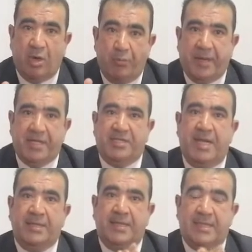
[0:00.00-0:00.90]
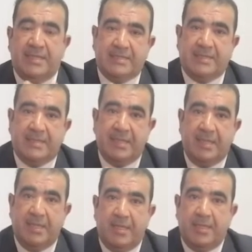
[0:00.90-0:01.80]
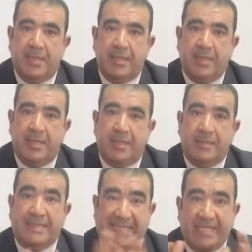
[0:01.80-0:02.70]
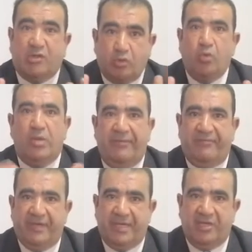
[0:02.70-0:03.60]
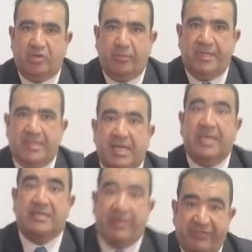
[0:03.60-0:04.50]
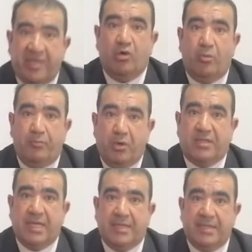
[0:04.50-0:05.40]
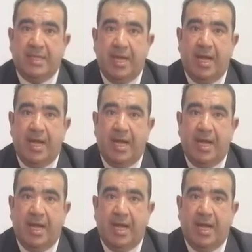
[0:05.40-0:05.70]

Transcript: operation is D2 lymphadenectomy. There is a very important,